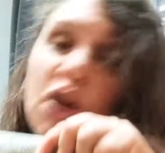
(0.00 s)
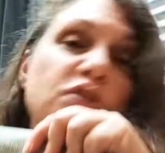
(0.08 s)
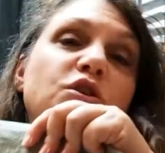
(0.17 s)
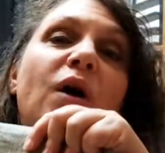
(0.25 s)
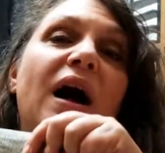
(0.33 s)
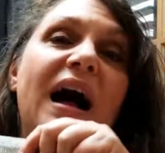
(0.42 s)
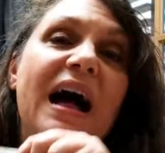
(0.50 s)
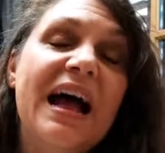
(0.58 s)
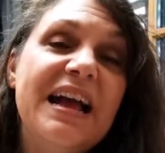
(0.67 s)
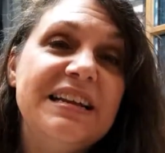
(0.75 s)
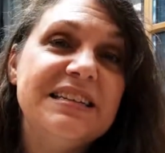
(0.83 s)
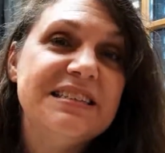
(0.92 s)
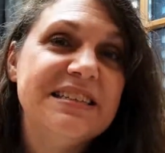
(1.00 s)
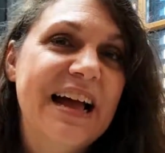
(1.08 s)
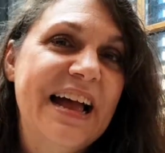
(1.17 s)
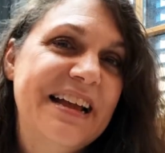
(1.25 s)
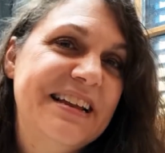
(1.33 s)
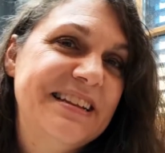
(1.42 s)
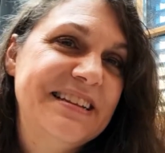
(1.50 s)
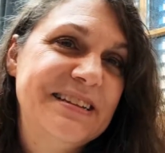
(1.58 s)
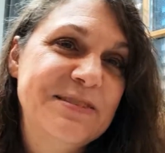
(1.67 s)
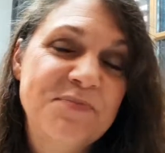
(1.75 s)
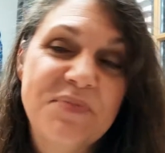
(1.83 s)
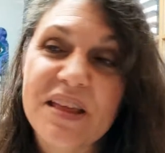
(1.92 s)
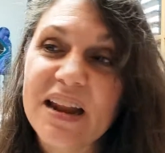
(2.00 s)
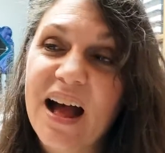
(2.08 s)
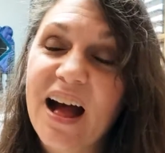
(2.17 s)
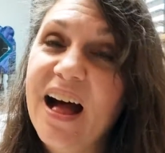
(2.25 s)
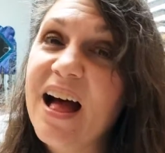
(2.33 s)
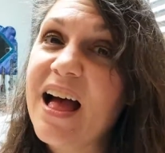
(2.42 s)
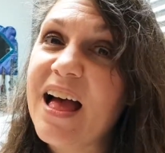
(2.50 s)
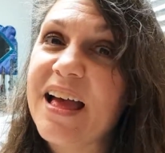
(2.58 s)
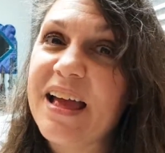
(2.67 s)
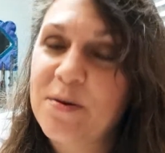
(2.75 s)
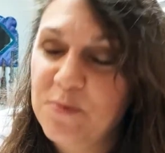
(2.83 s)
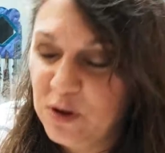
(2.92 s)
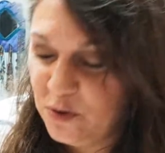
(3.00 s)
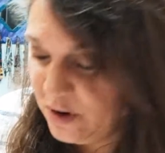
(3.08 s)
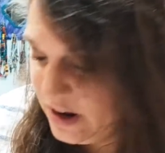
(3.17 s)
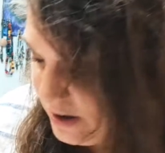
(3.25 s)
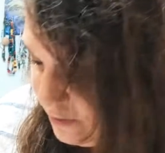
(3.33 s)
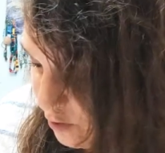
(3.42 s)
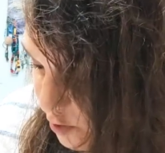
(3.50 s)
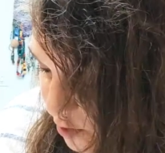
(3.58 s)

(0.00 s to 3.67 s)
so I decided that I am a creative